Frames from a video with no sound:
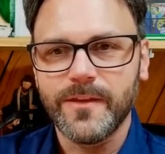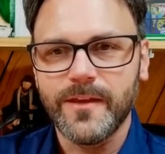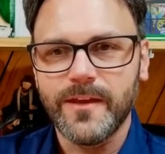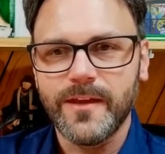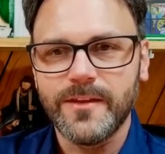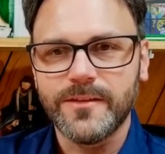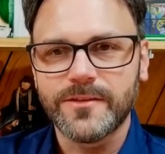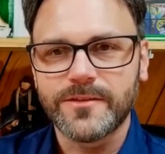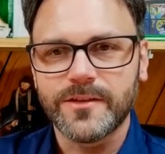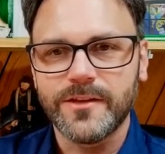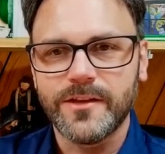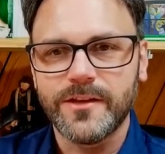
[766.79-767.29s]

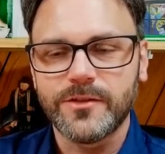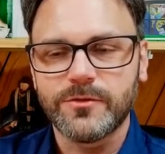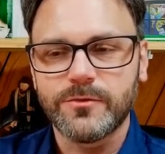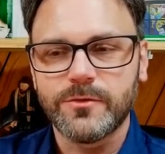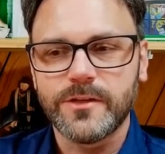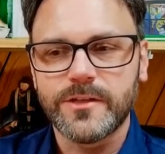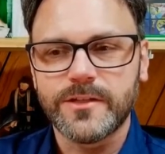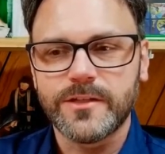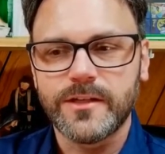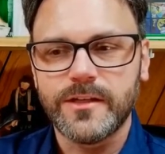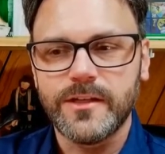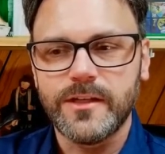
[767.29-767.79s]
hints and
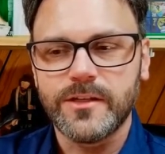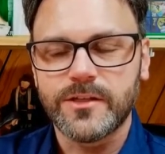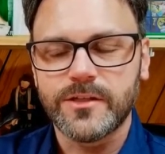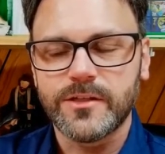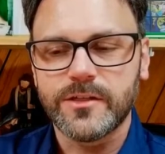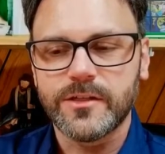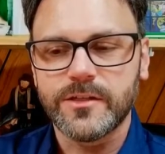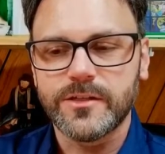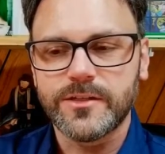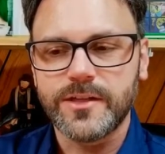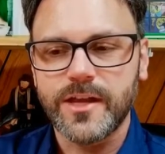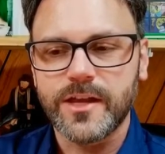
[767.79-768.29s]
interests in
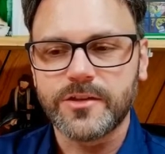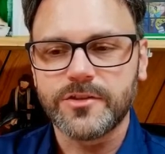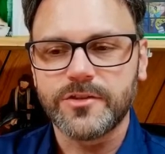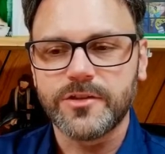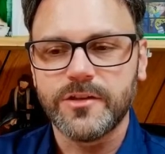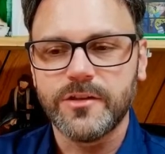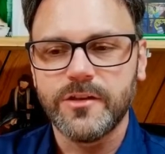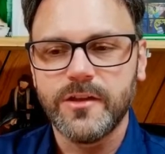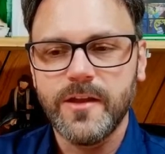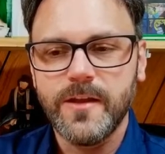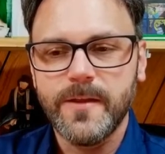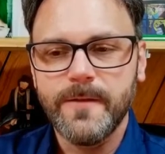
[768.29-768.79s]
each
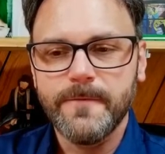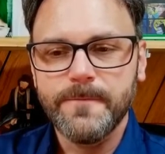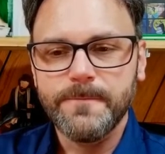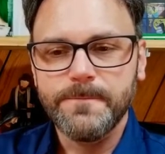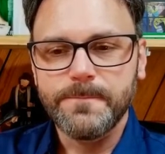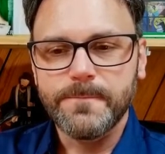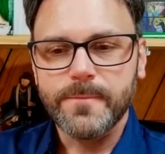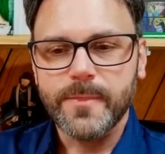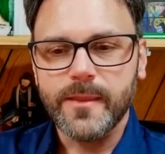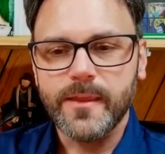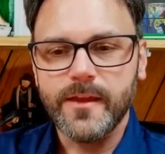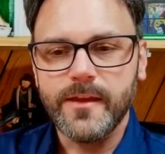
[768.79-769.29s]
section
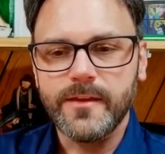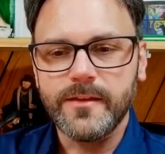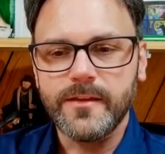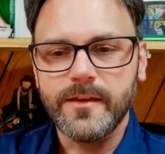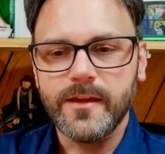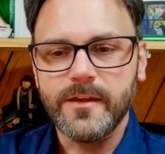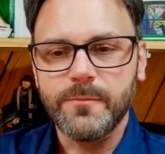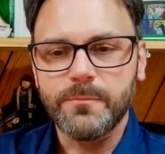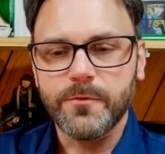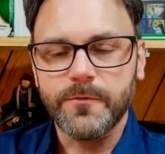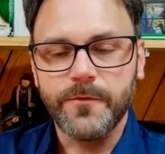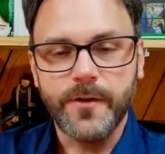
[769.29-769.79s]

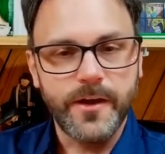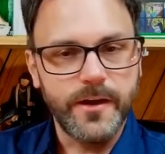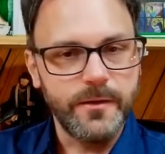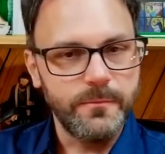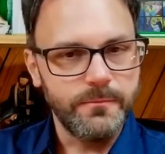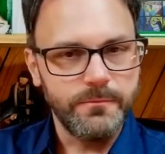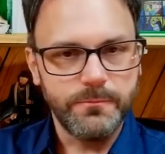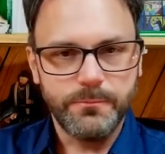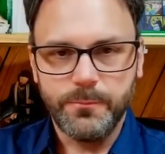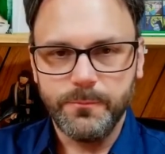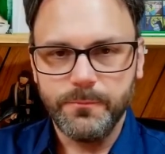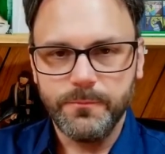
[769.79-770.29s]
and
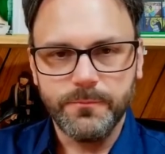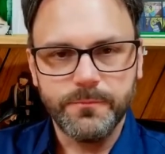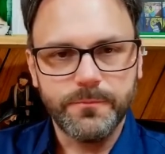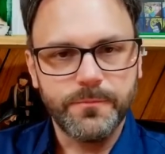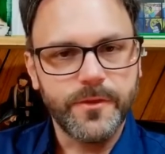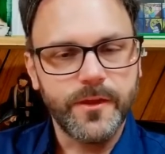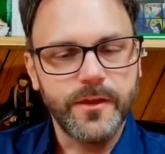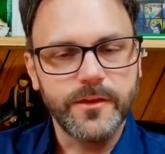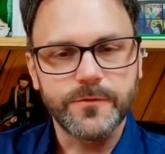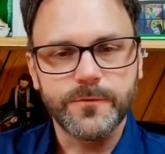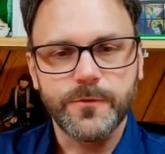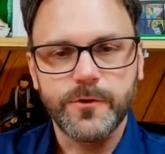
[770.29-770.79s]
providing
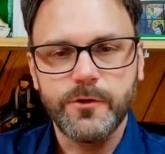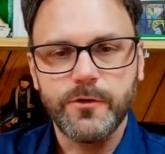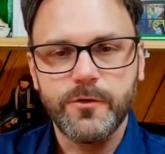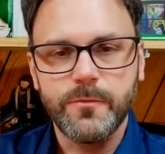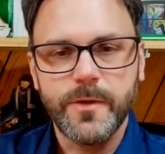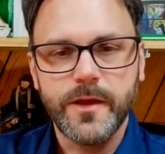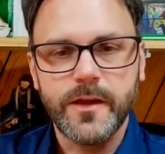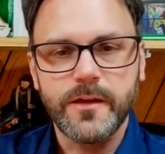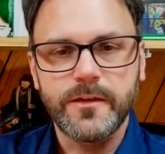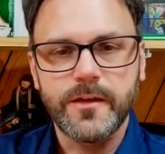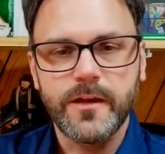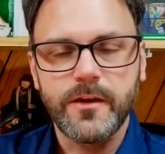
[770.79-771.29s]
things for you
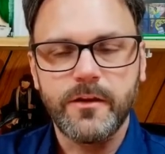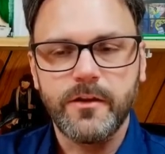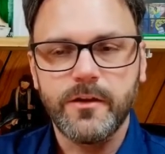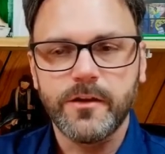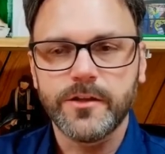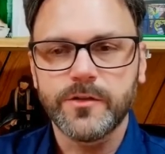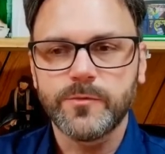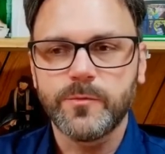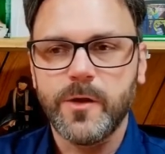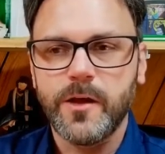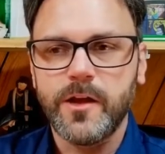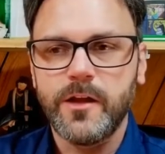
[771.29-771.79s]
to meditate
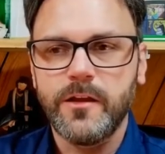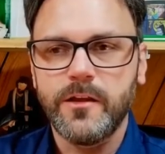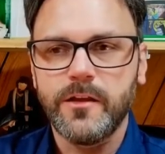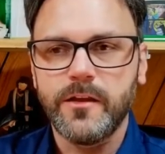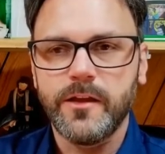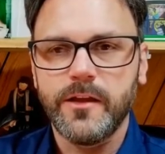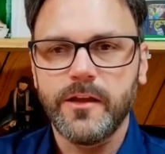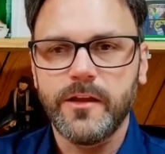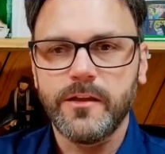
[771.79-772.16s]
on as well.